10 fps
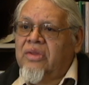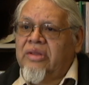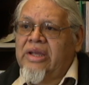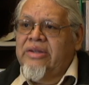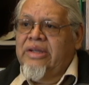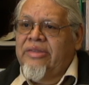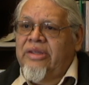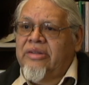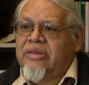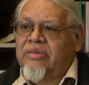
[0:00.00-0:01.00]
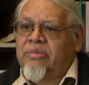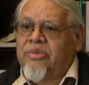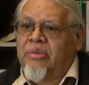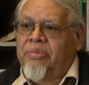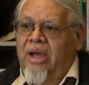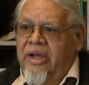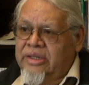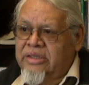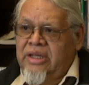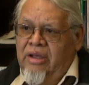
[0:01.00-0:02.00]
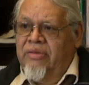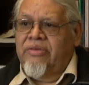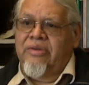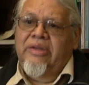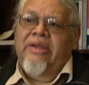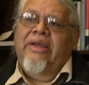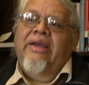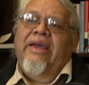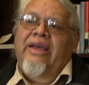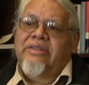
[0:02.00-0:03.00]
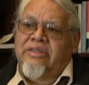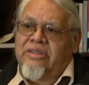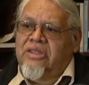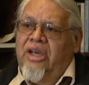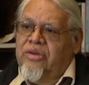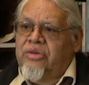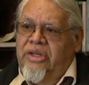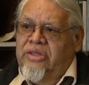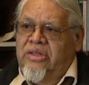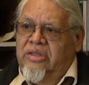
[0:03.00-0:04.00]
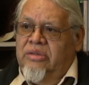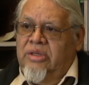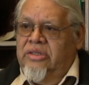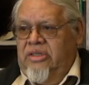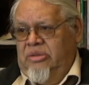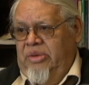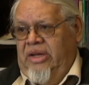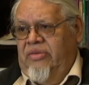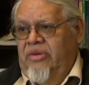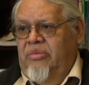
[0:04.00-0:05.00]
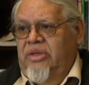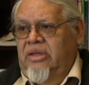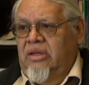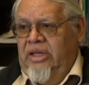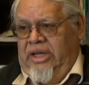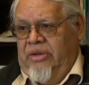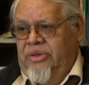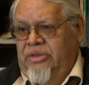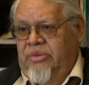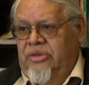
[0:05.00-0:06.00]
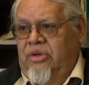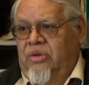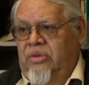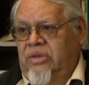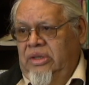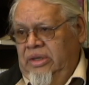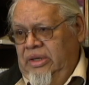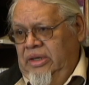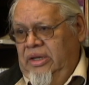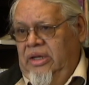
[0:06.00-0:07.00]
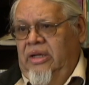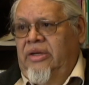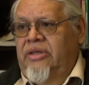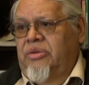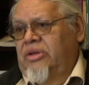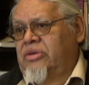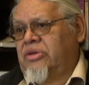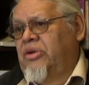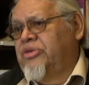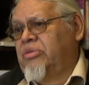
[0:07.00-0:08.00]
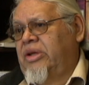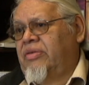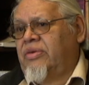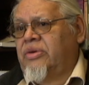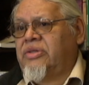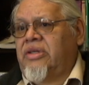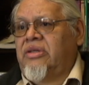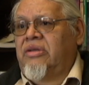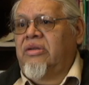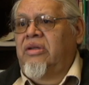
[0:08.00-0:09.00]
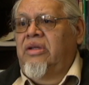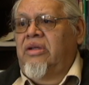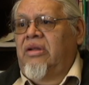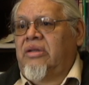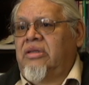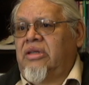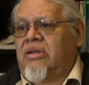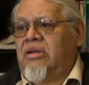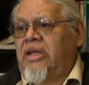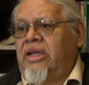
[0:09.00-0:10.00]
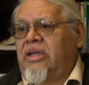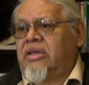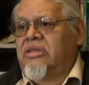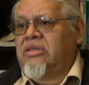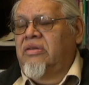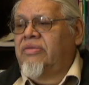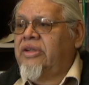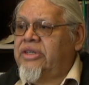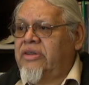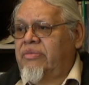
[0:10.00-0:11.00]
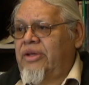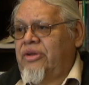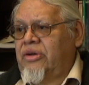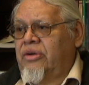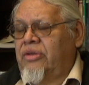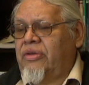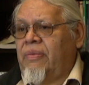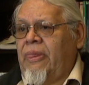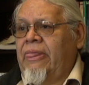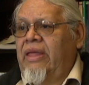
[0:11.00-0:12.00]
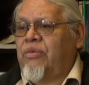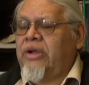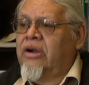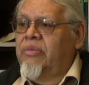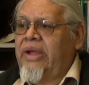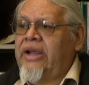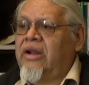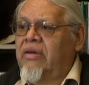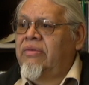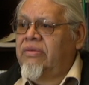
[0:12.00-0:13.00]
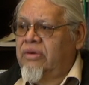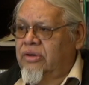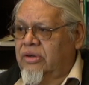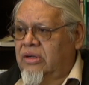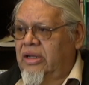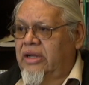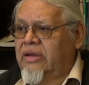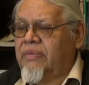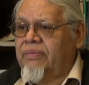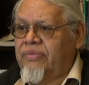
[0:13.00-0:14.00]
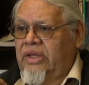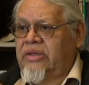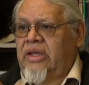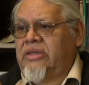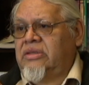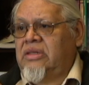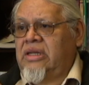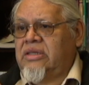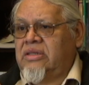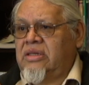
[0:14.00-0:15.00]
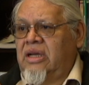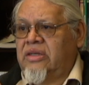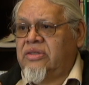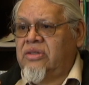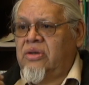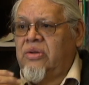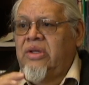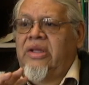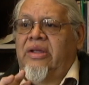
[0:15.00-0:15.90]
That I think the pot itself has this connotations because it's made from the clay, which we're told. Here's one of those cultural metaphors that the clay is the flesh of Mother Earth. We are made of her clay, and that's us. So